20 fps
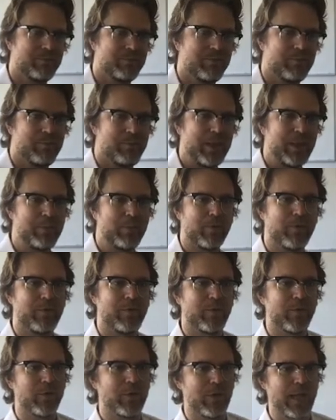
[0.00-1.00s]
people
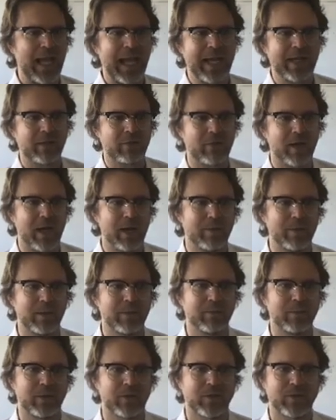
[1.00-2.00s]
for land grabbing
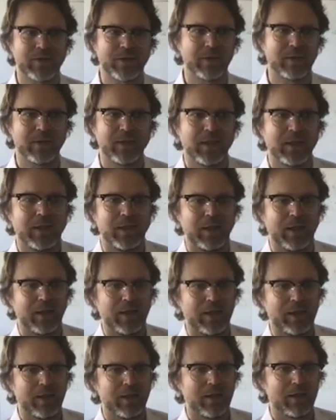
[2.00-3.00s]
because it
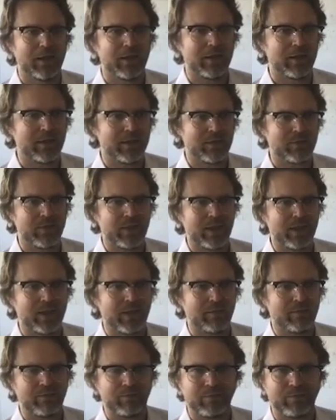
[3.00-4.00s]
is really
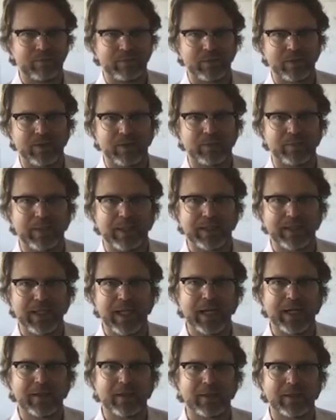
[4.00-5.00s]
a
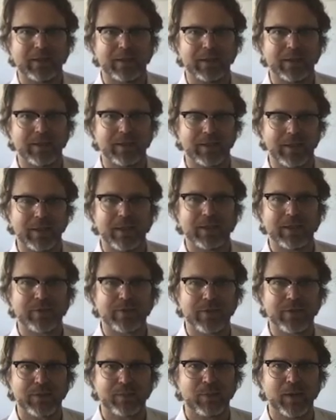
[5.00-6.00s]
spectacularly
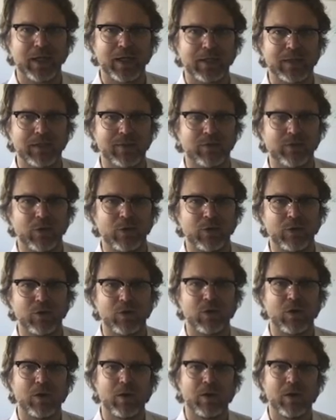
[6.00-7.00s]
disastrous practice for
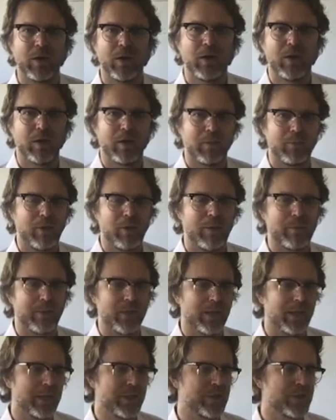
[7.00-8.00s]
local
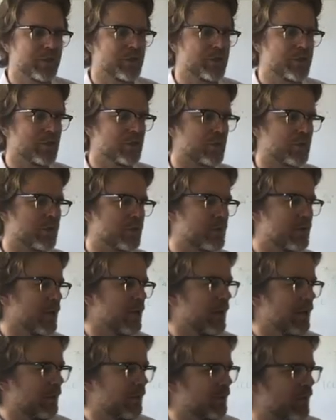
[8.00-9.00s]
populations. You should
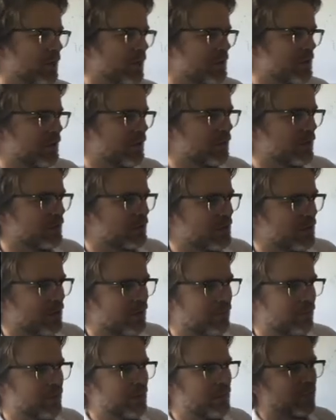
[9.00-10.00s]
prosecute
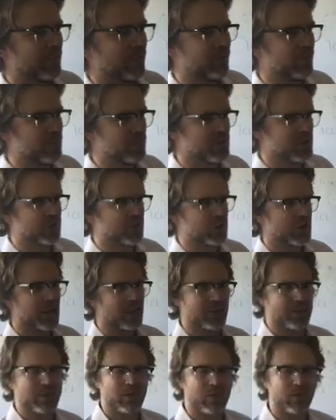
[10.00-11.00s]
some people for using
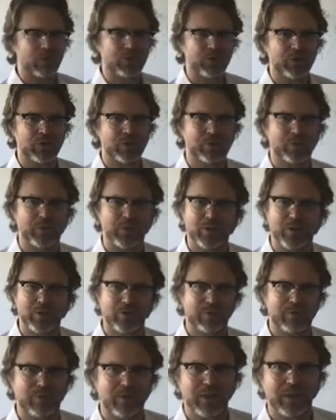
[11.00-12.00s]
child soldiers
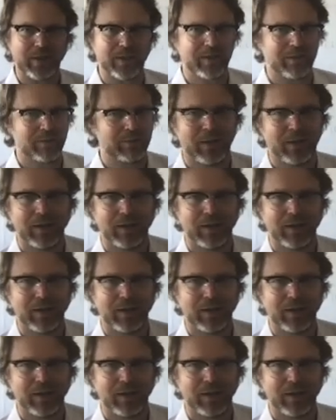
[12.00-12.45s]
because really,